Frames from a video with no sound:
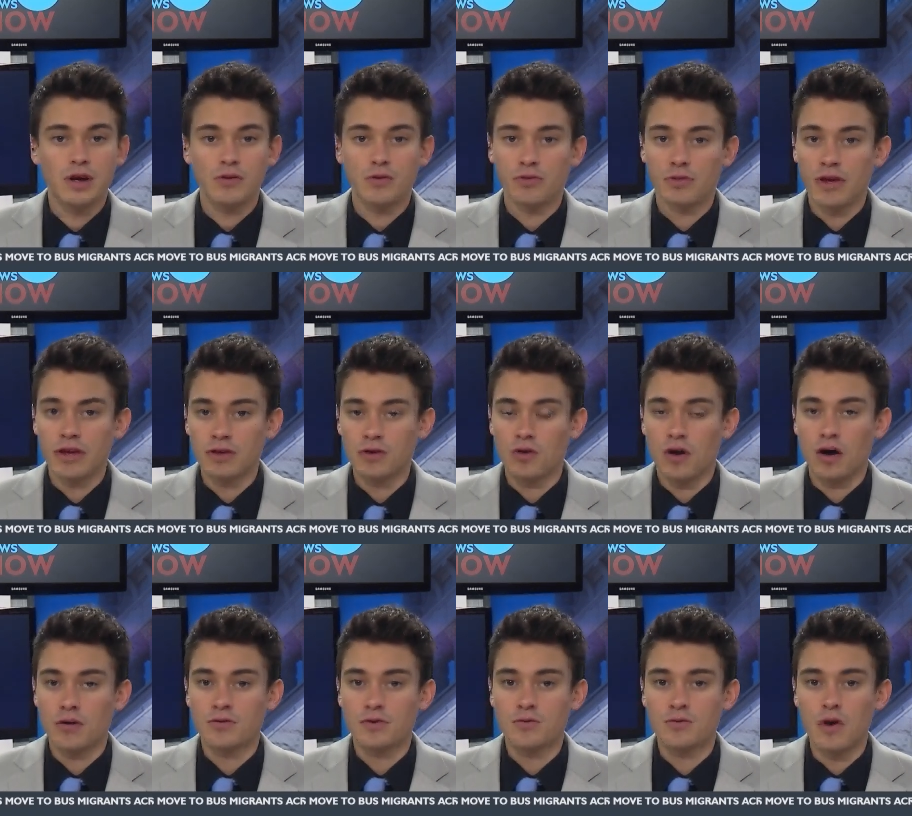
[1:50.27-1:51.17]
Well, thank you
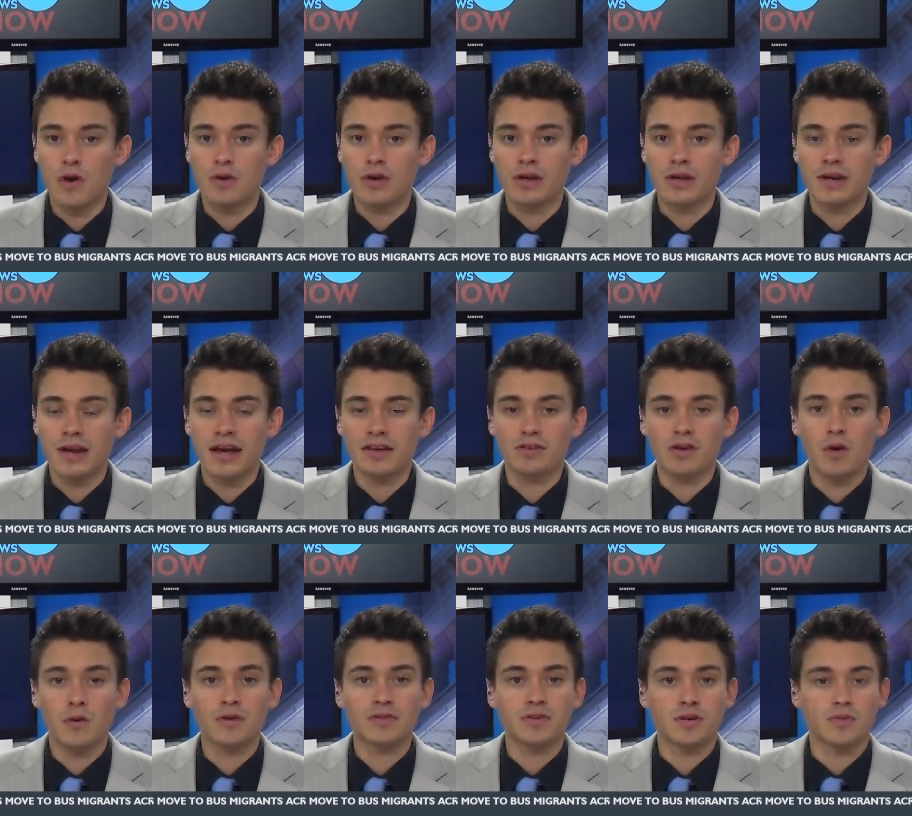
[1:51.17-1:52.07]
all for voting, and as
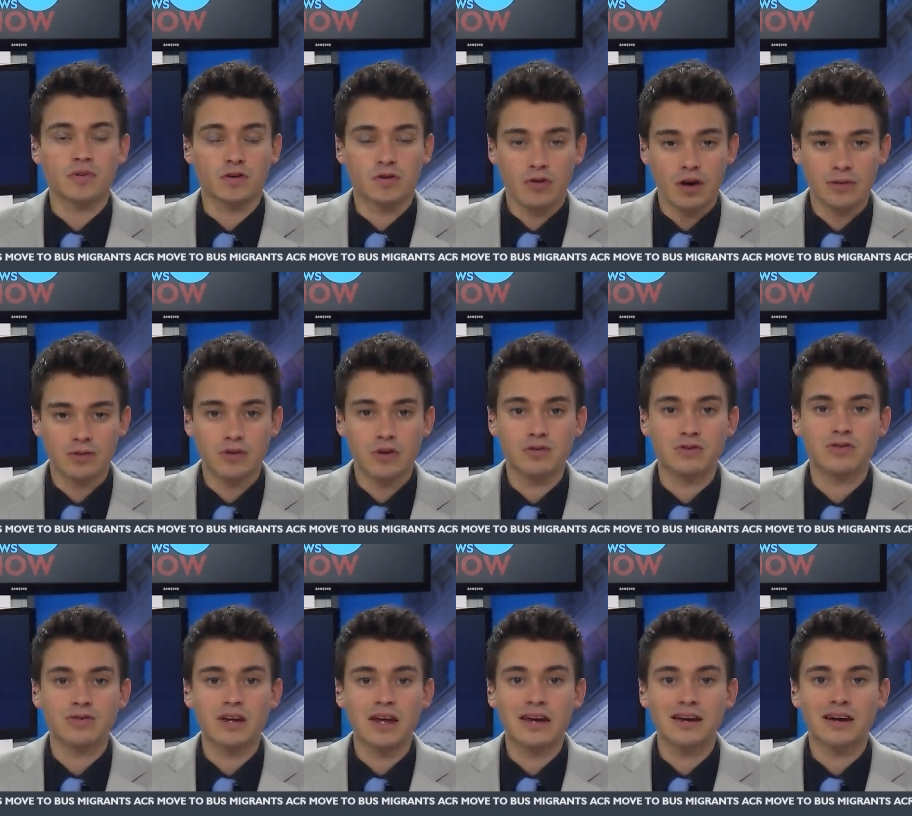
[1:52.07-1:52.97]
always, come to
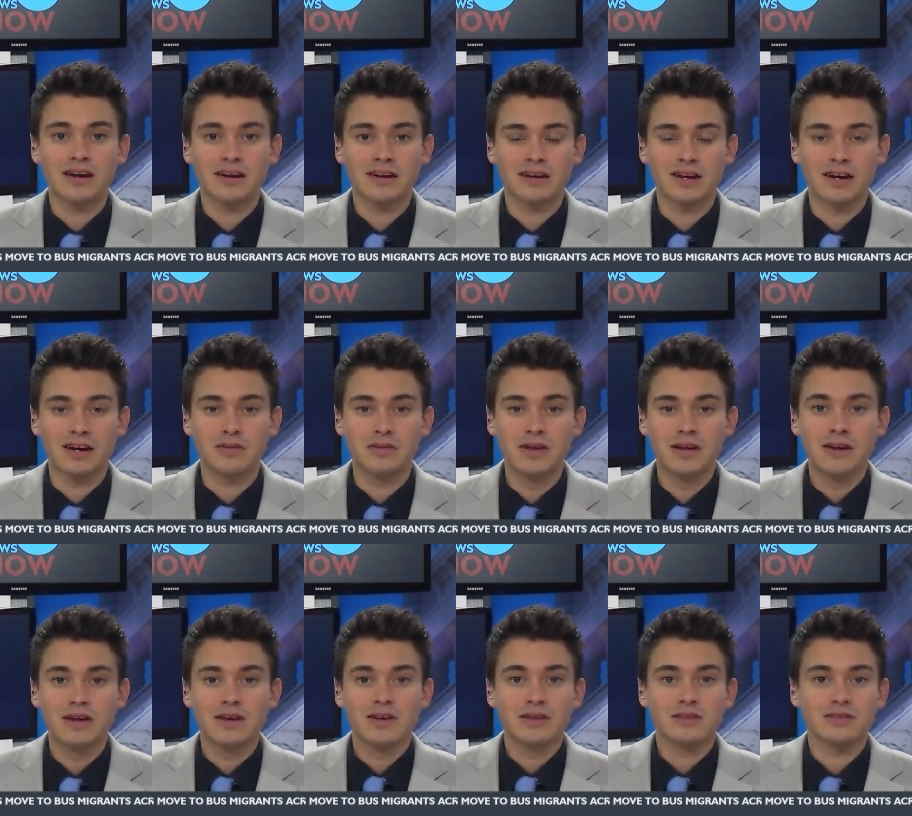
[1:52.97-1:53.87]
crossroadstoday.com
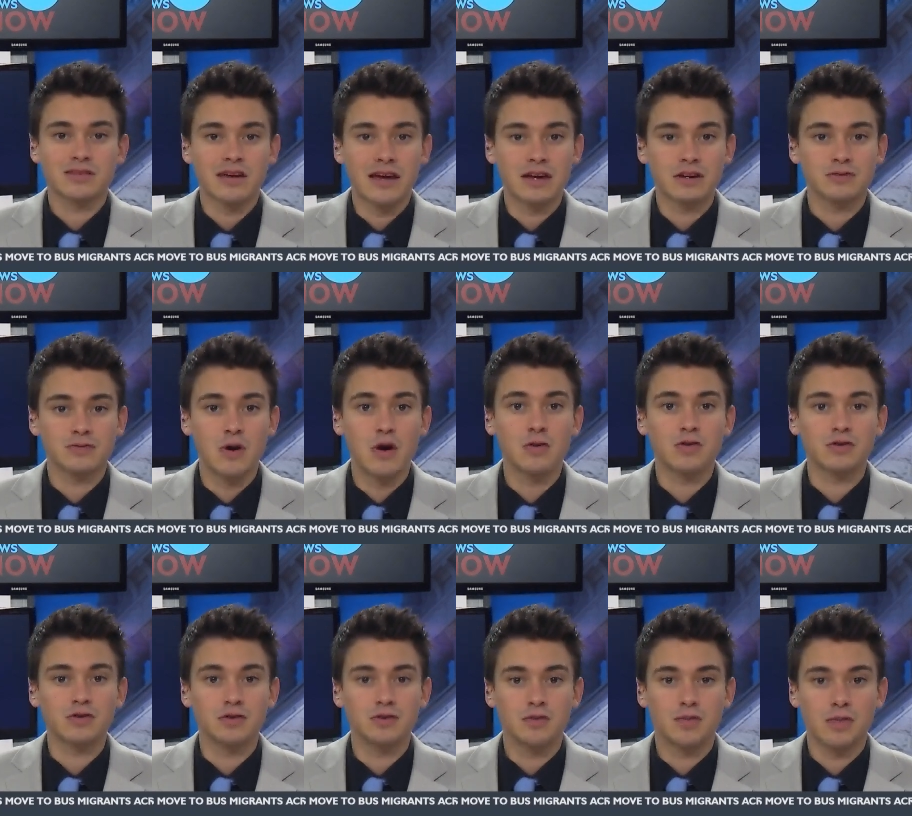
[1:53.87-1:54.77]
slash vote to